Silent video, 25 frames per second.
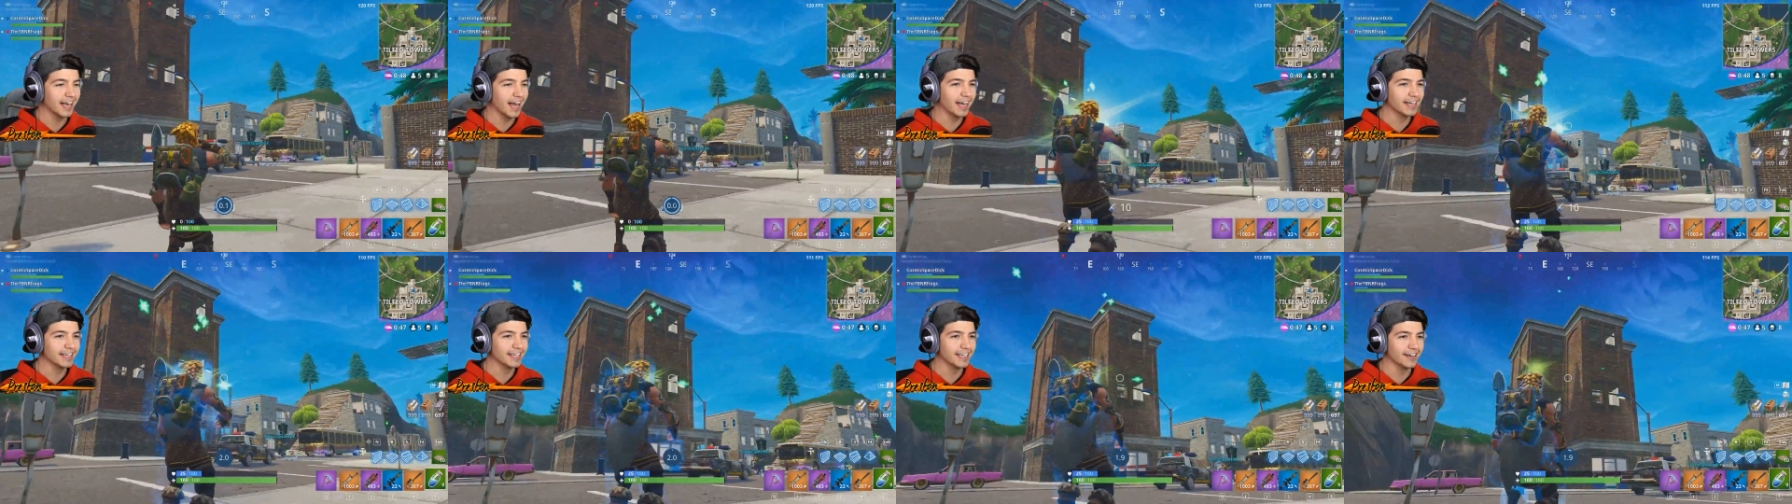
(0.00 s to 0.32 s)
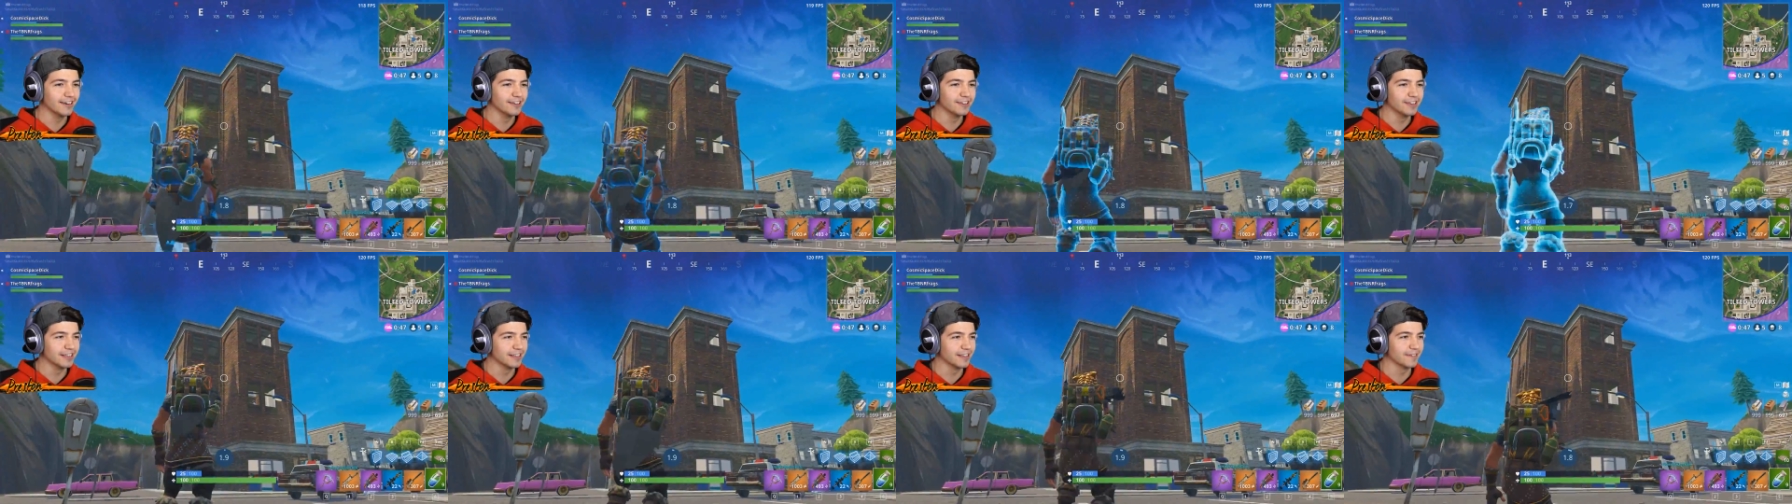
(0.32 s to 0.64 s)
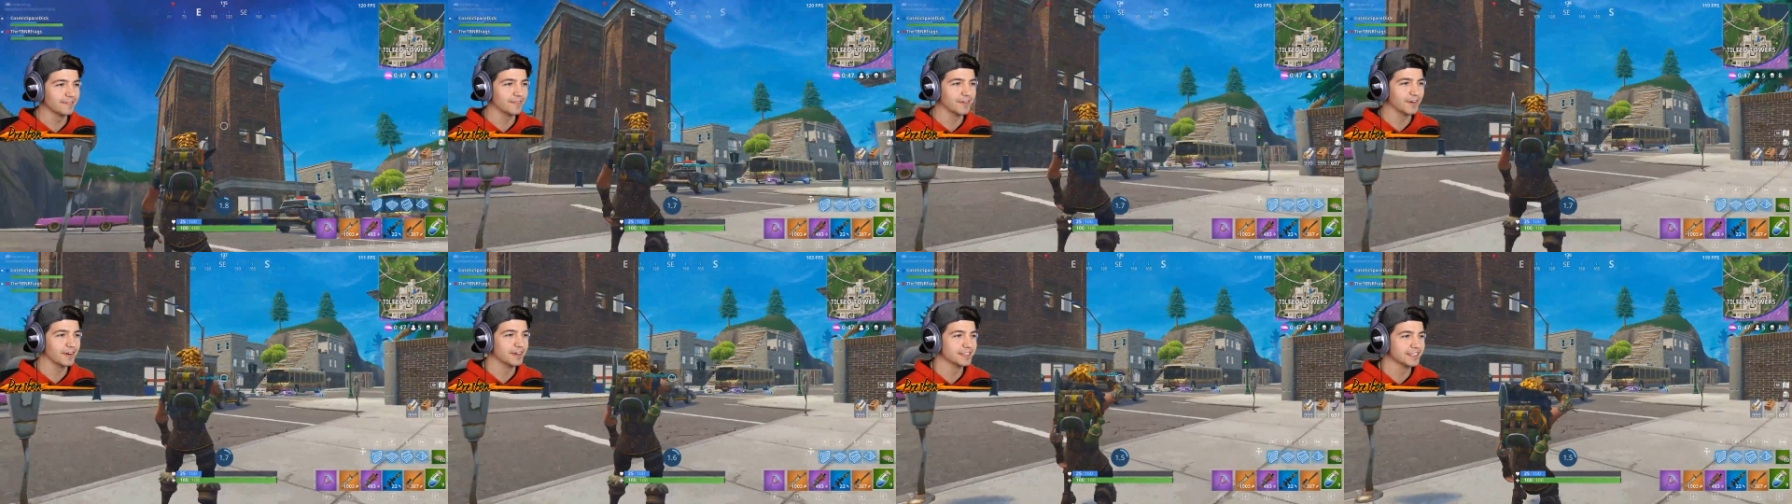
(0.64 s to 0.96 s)
I, I, killed like
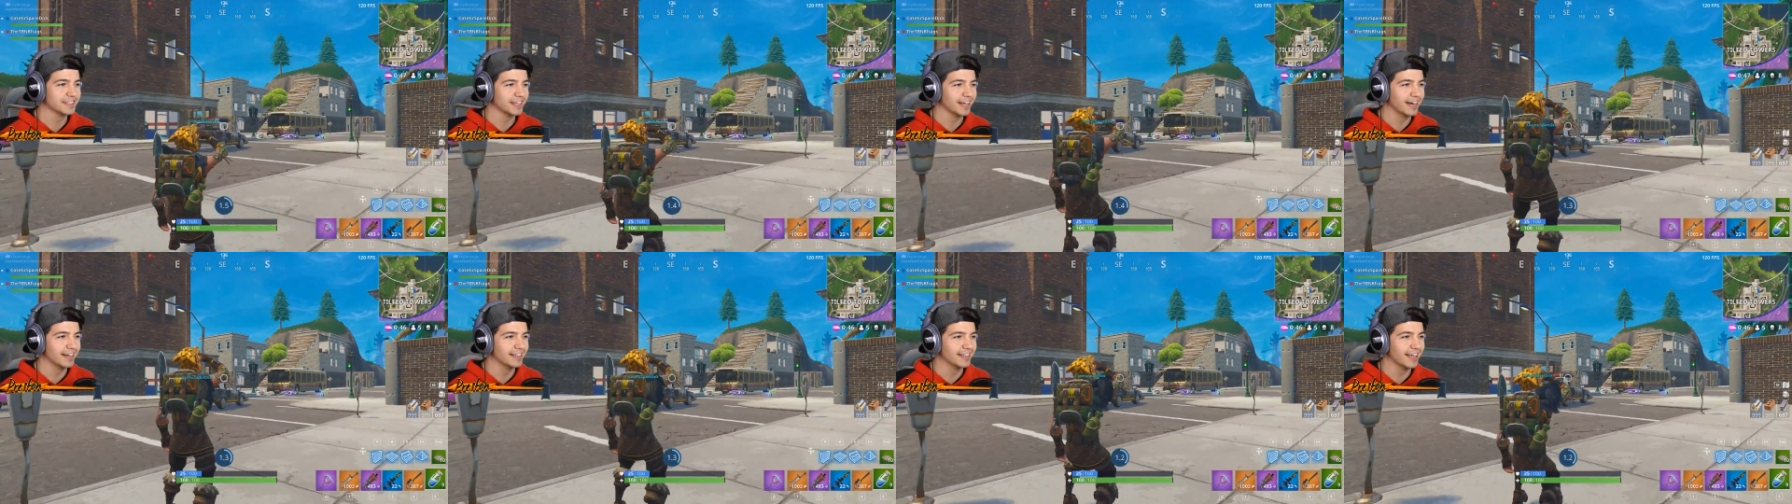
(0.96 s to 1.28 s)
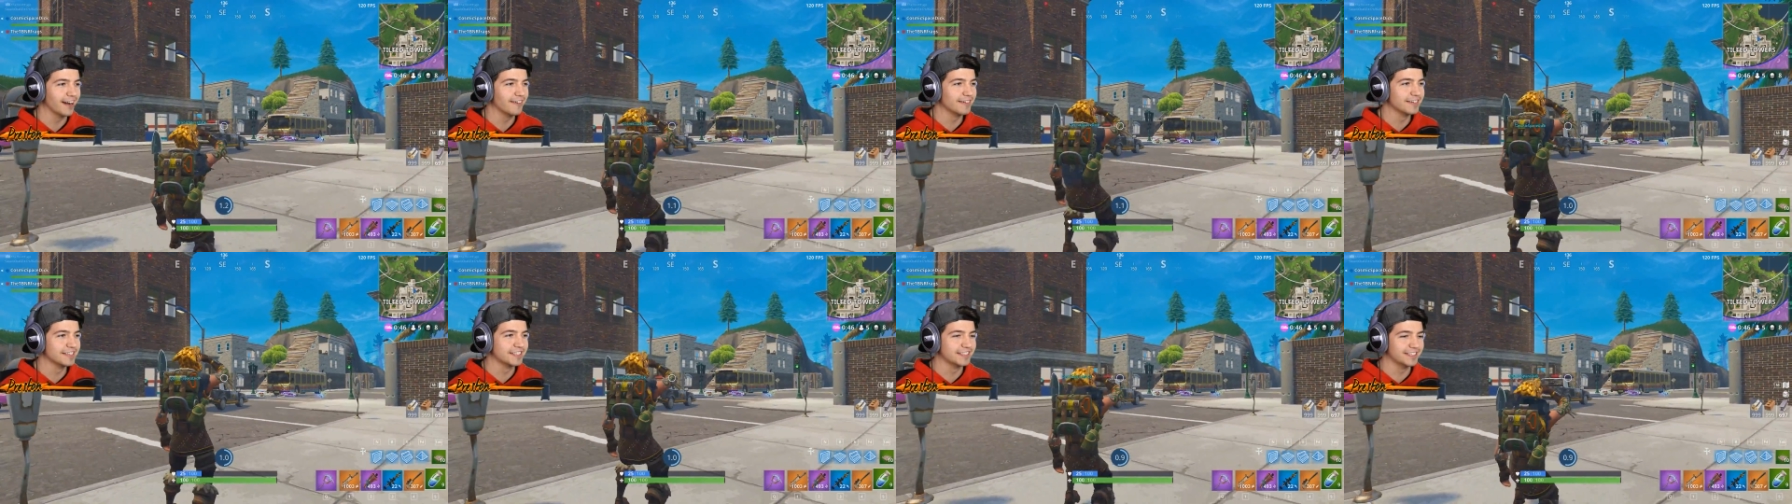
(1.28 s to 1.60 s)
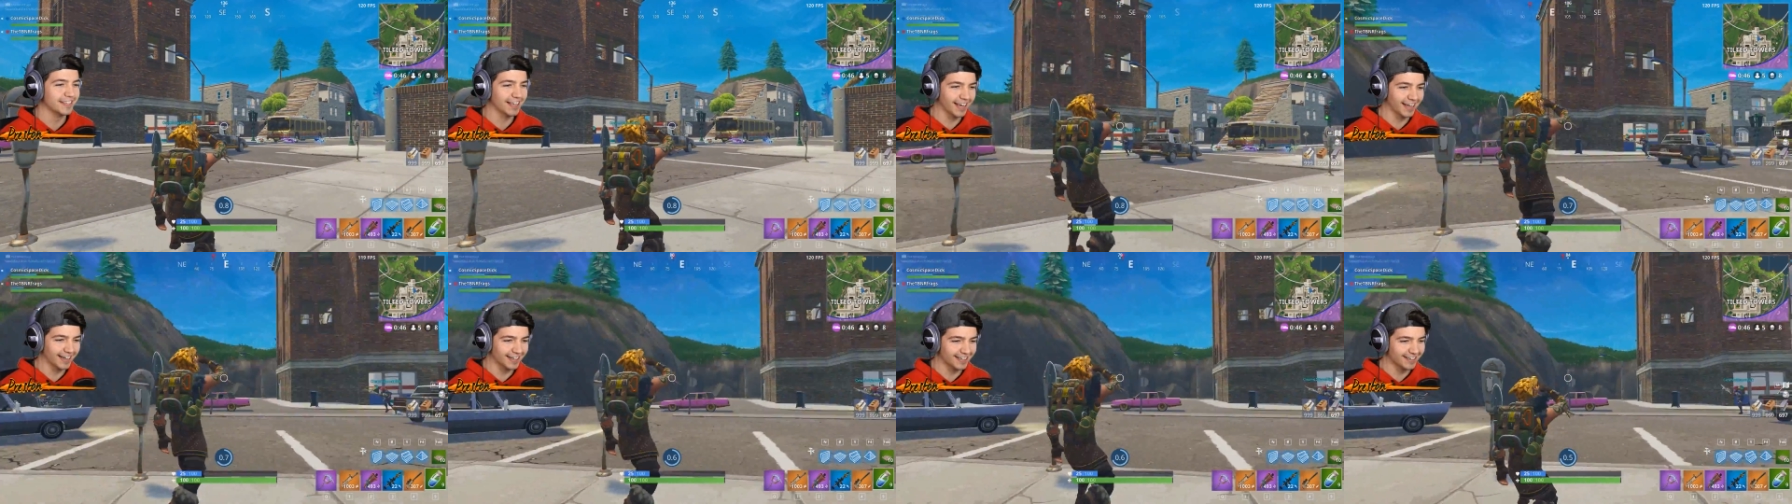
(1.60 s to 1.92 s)
the first guy. That was
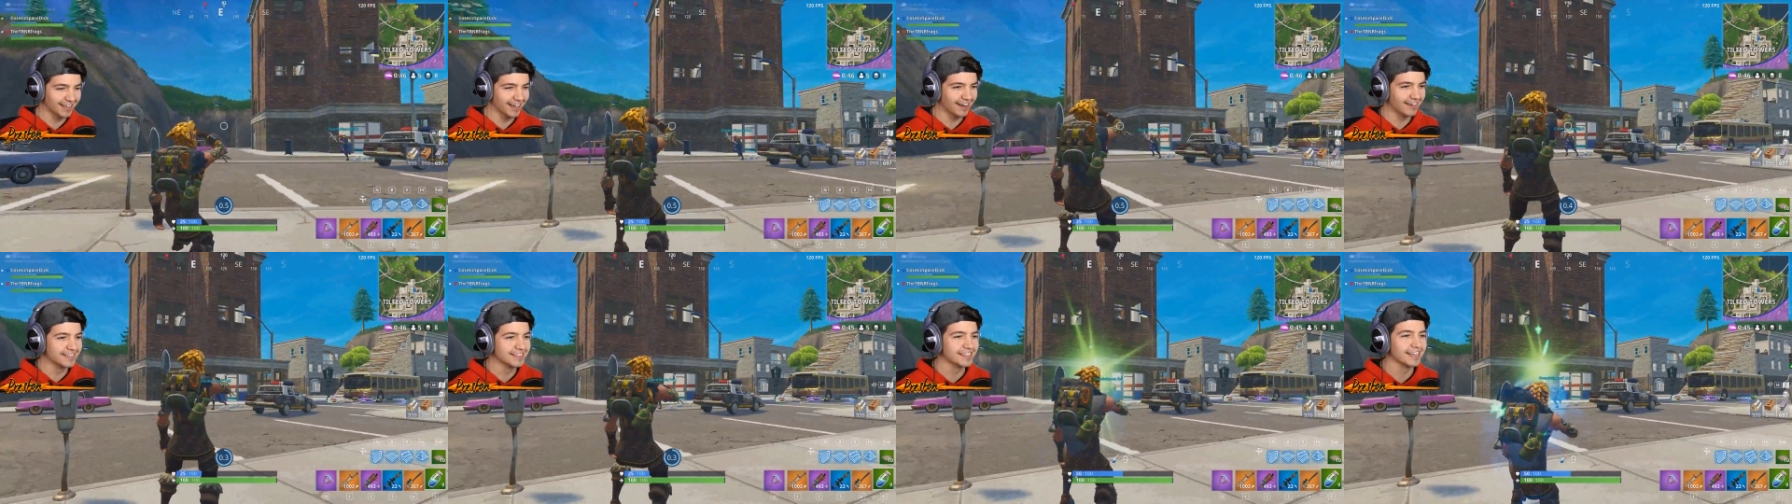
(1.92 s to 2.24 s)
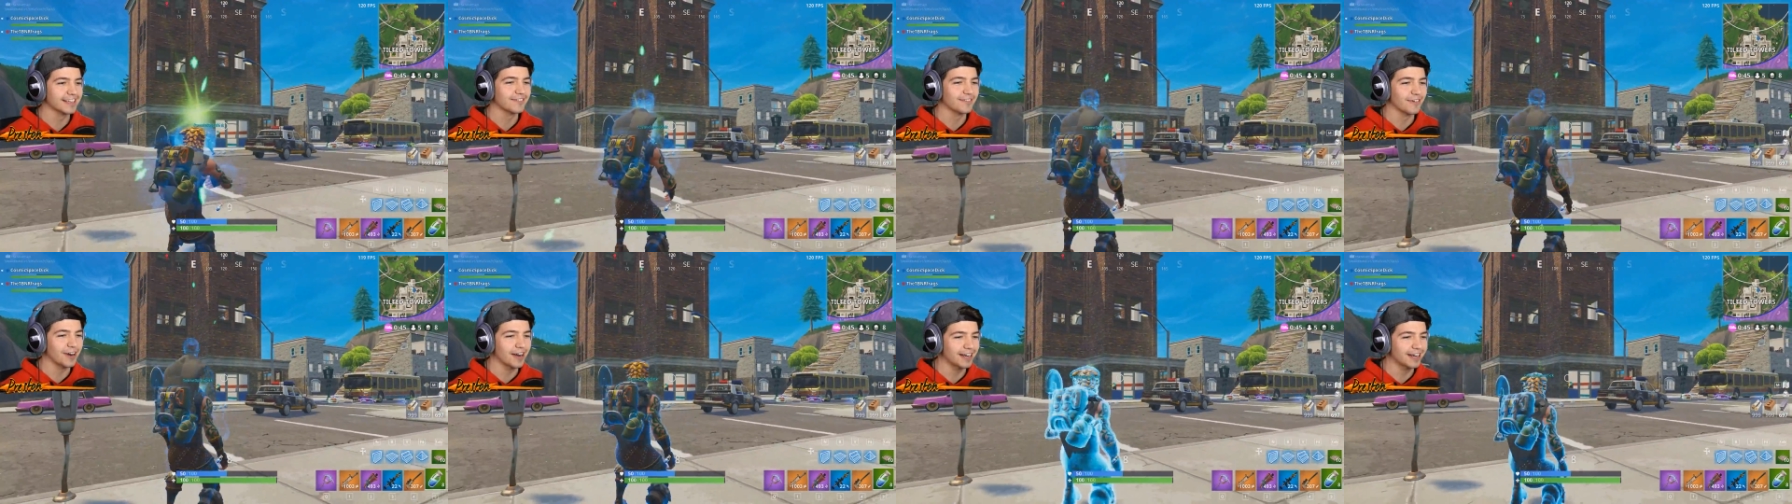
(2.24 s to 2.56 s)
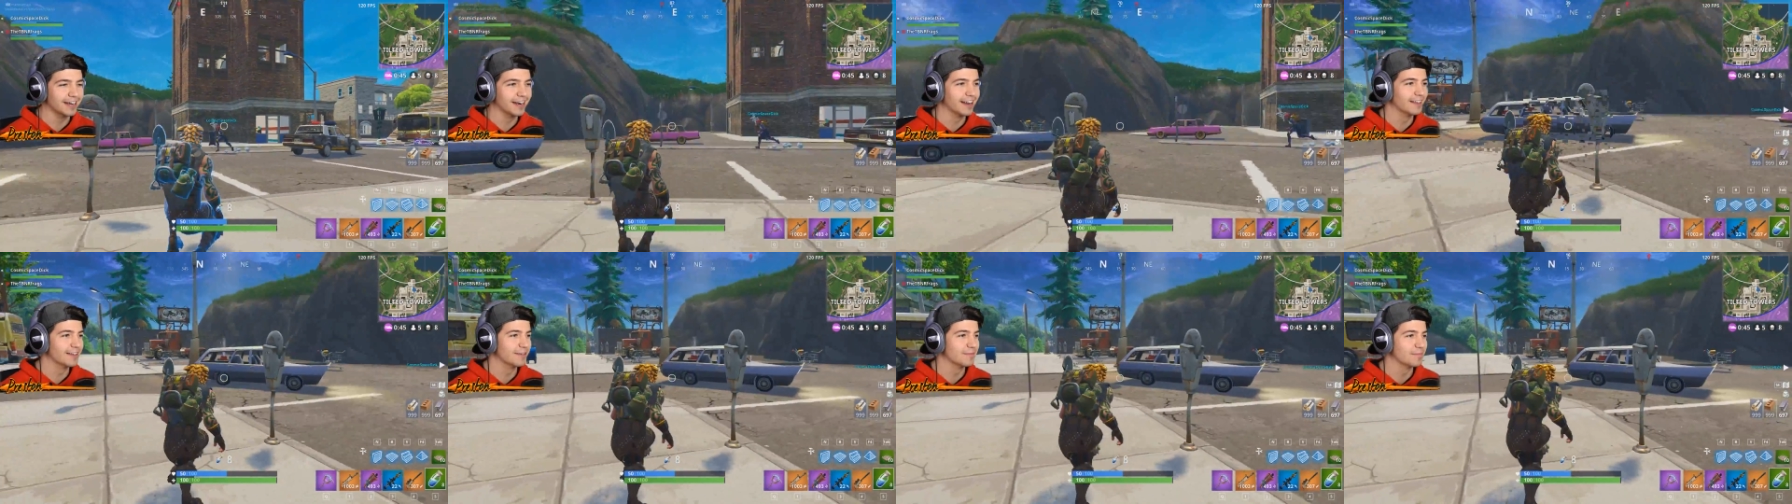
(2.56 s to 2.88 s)
sick, dude. That was like
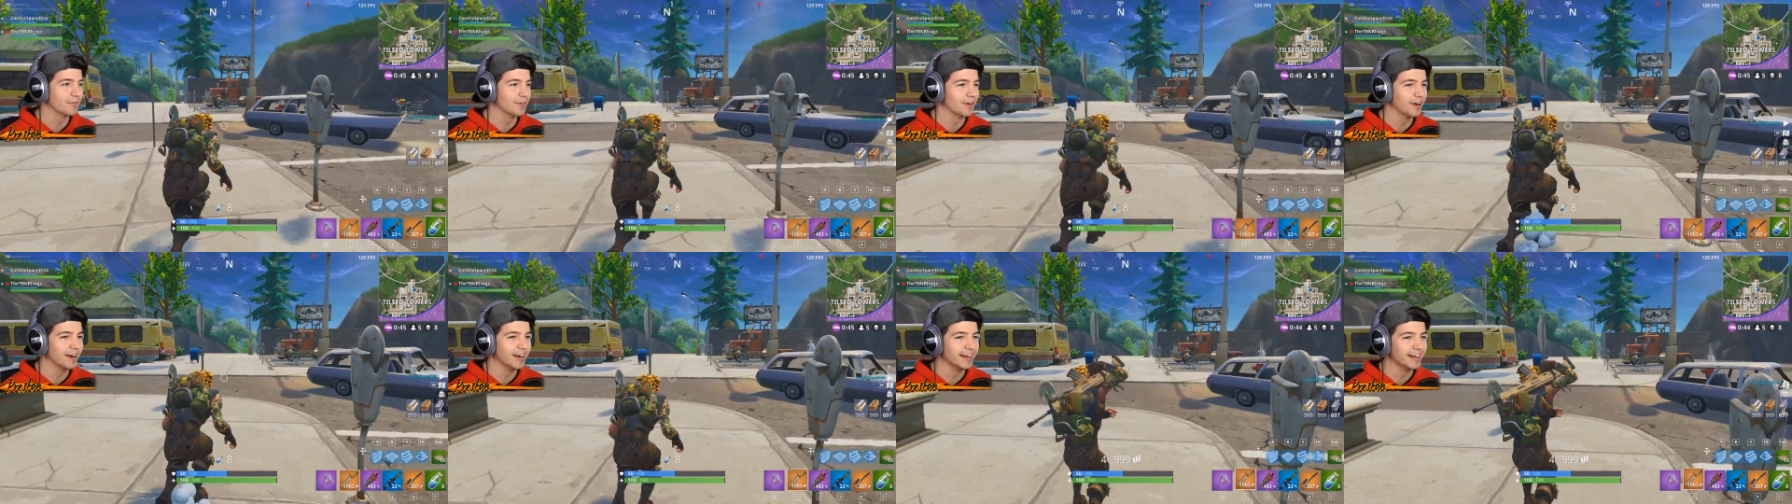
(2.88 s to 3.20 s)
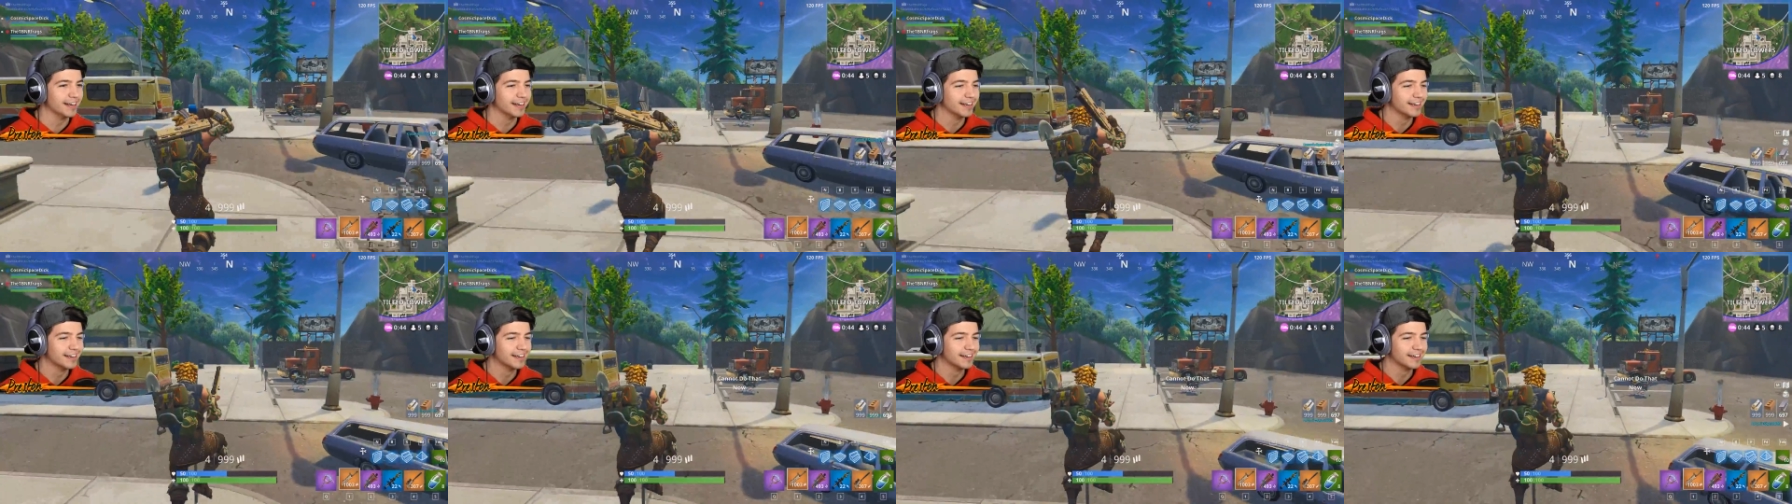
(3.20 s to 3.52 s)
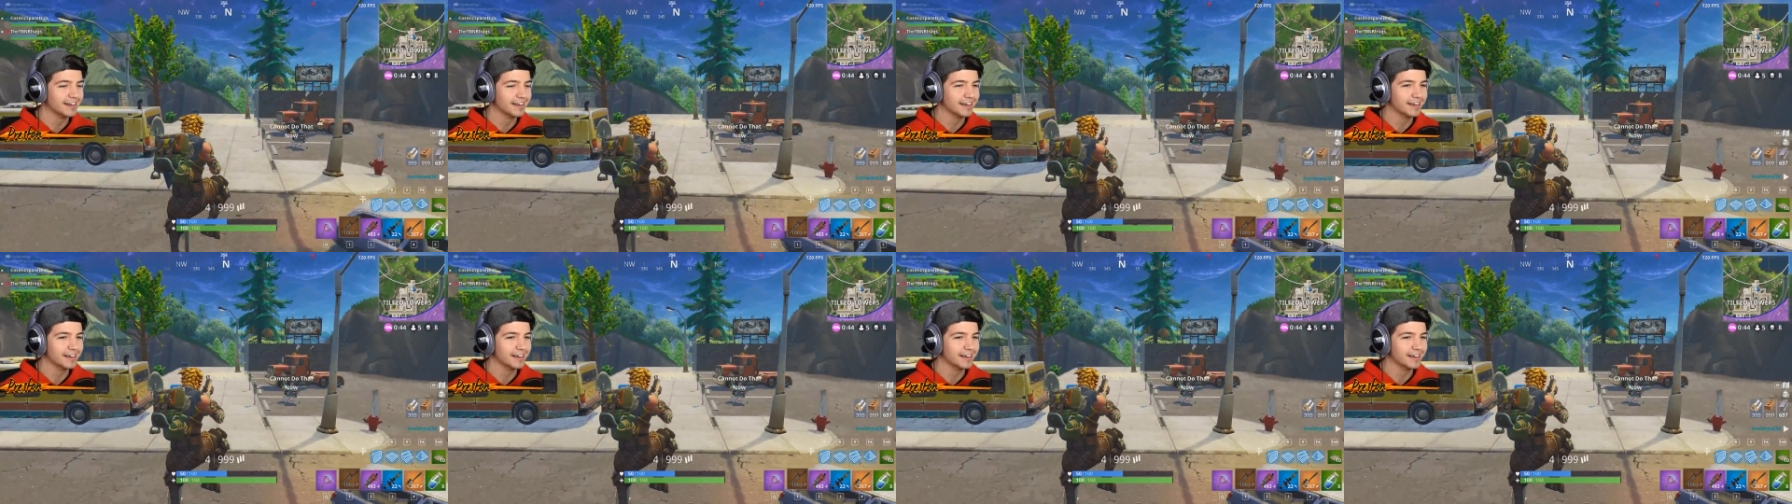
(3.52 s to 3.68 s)
raining yeah. on the parade.